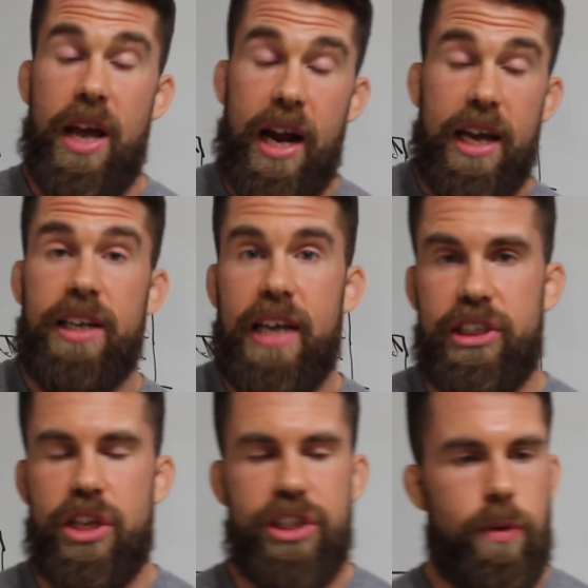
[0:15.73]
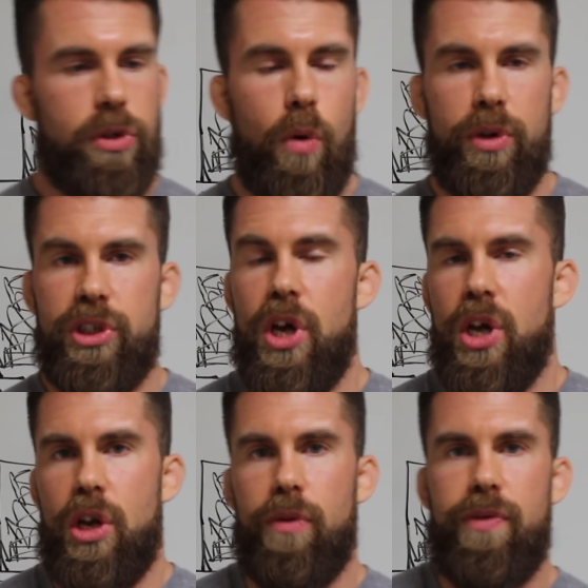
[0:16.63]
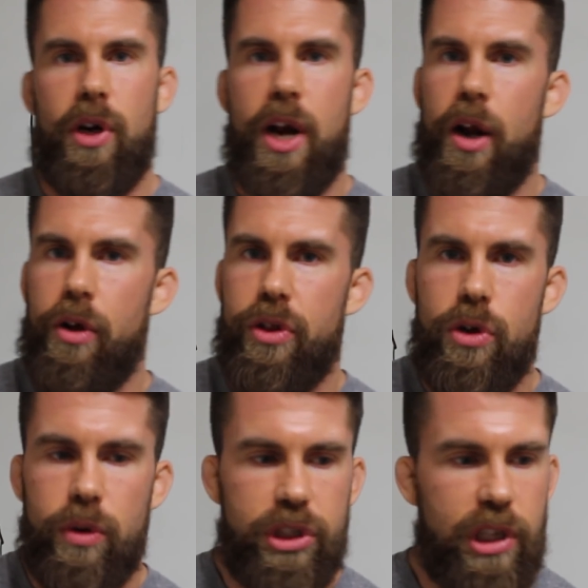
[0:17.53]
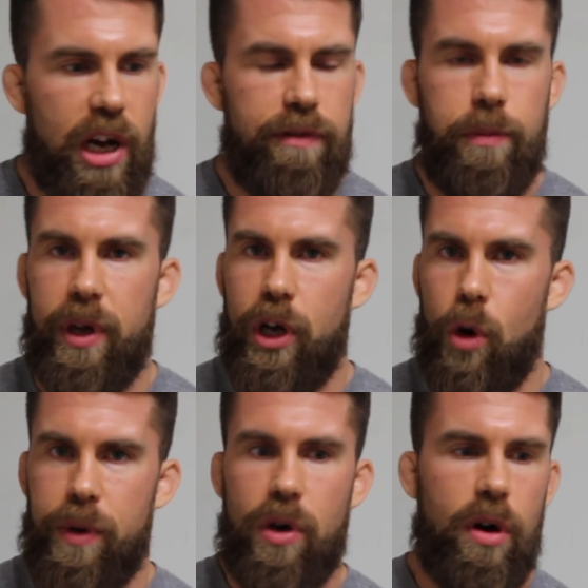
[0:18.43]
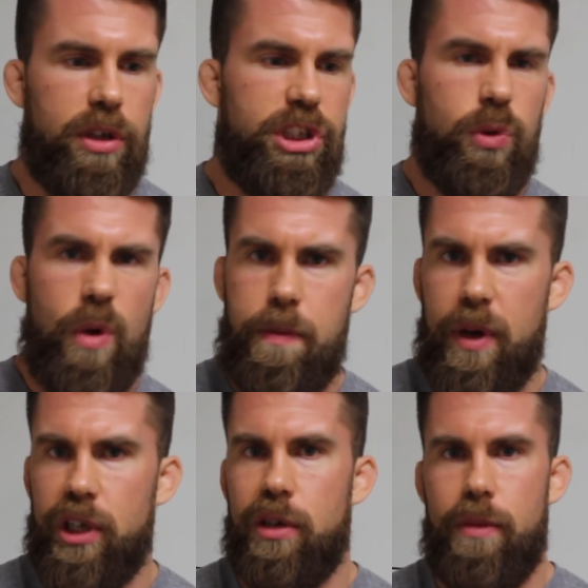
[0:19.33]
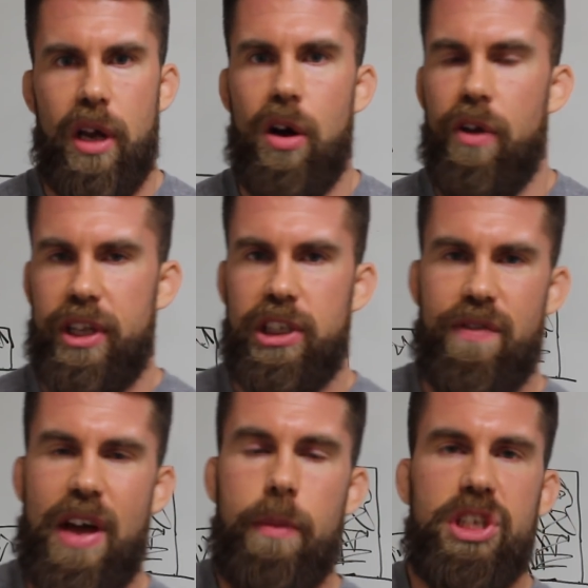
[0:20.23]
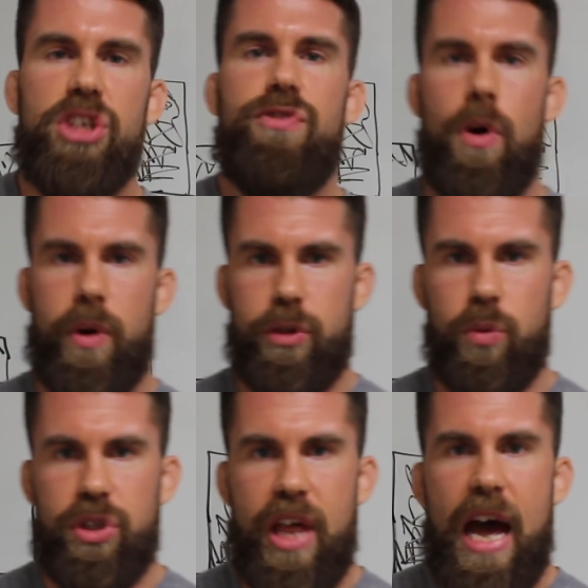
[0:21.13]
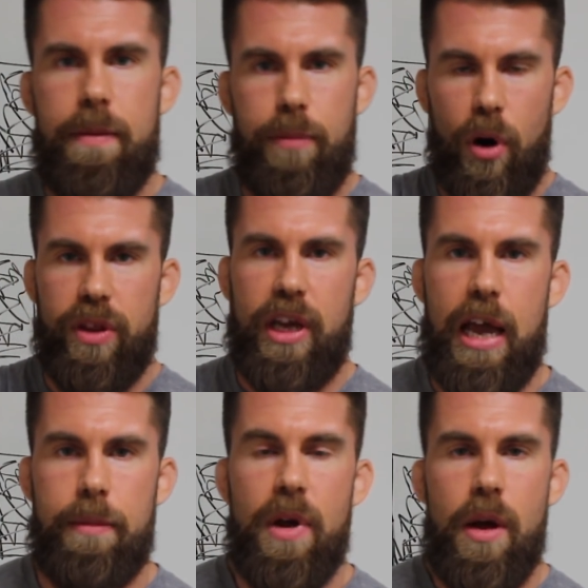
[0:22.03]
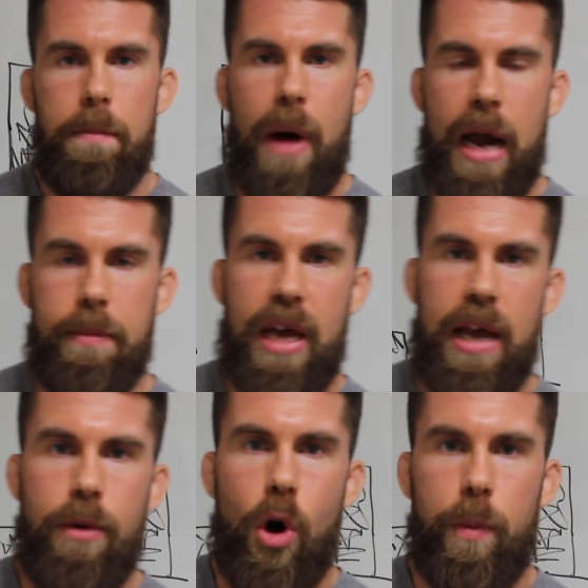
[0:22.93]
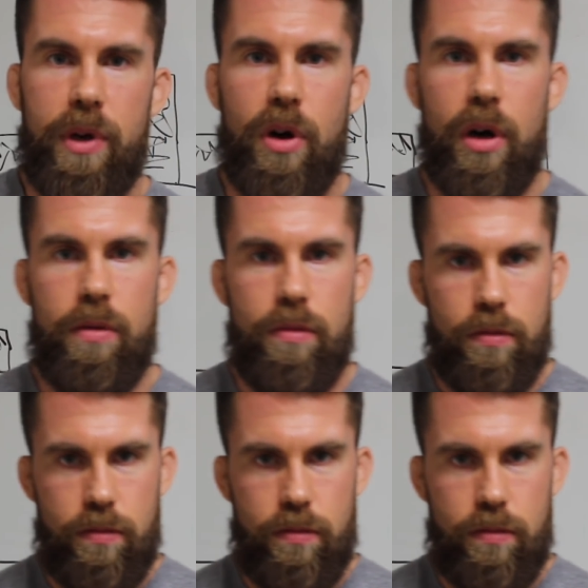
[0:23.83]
And I can attest to this. He was always, you know, figuring out all the newest stuff, playing open guard, sweeping, submitting, all that stuff. That was his focus, was that part of the game, bottom game, open guard.